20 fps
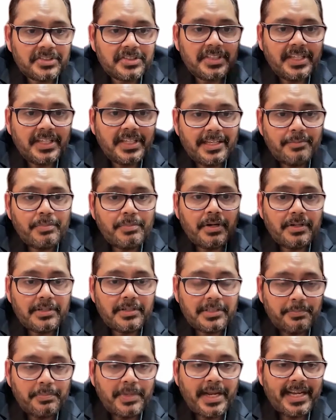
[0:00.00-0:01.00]
think about
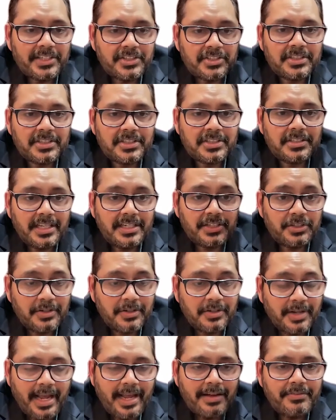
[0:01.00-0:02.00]
the passion that you
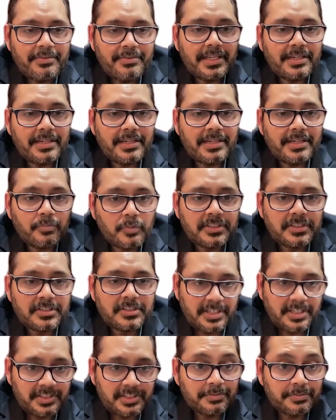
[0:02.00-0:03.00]
have and what
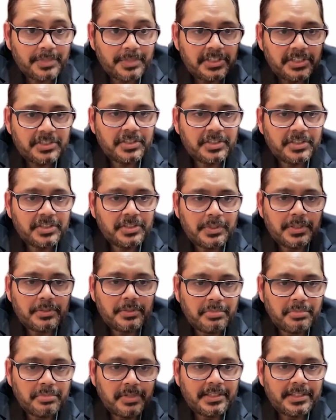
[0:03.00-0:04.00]
transformation you want to
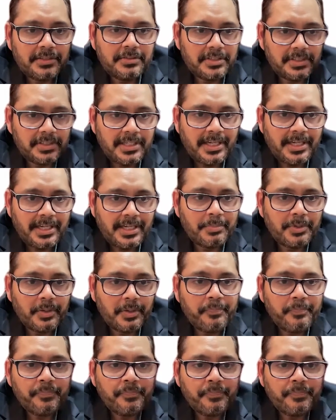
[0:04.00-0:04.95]
bring to the table,